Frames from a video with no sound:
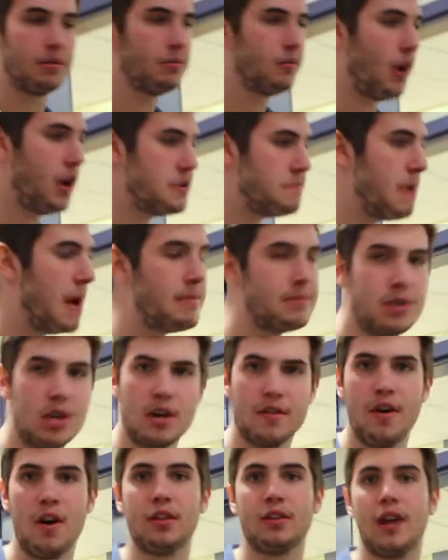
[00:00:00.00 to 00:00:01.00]
greatest pop
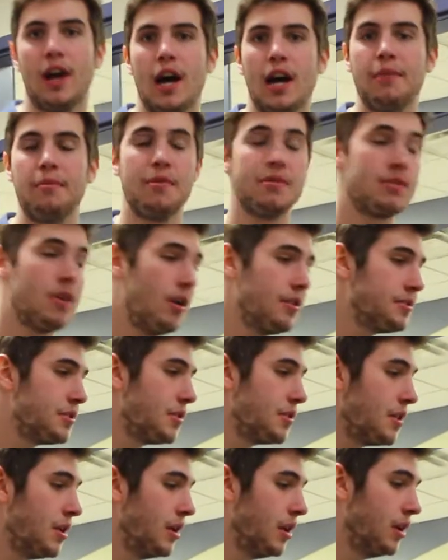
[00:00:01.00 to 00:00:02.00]
star of all time, he's
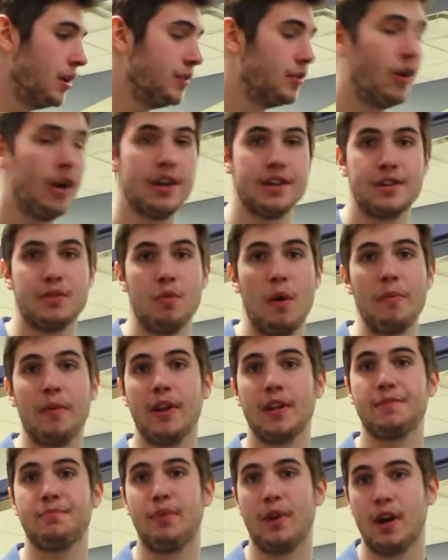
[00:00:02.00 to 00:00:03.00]
also the greatest
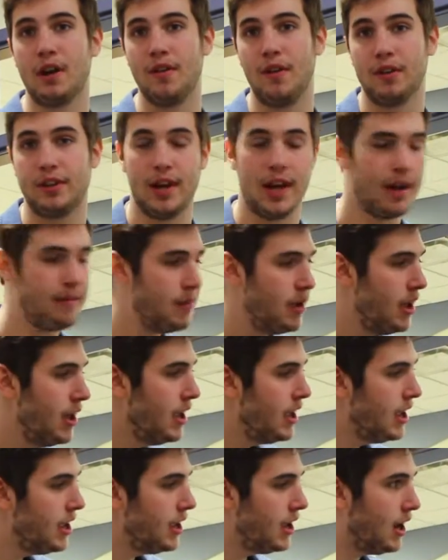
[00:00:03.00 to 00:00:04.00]
Webkinz player of all time.
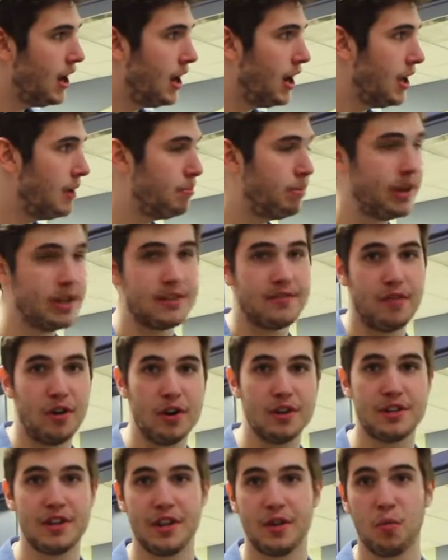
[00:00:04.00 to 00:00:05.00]
Uh, he placed
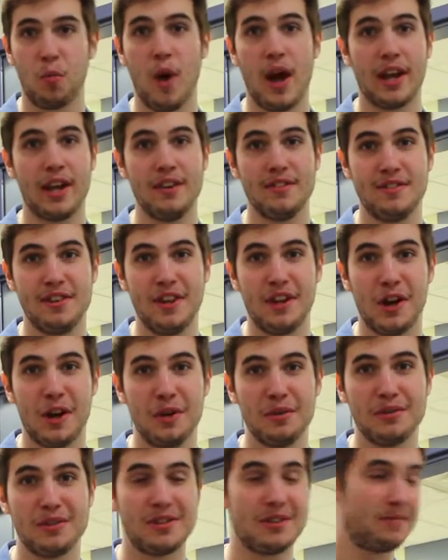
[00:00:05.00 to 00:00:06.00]
first in Wacky
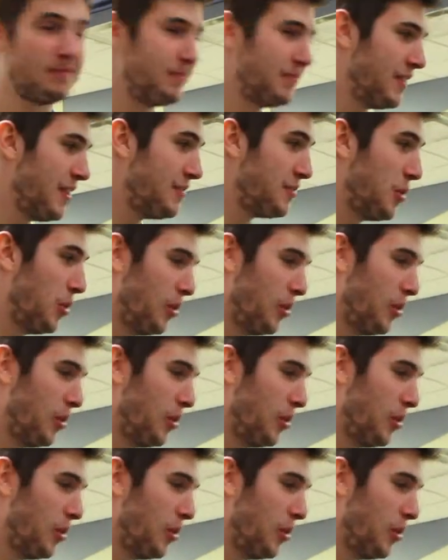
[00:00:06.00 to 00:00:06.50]
Zingoz, of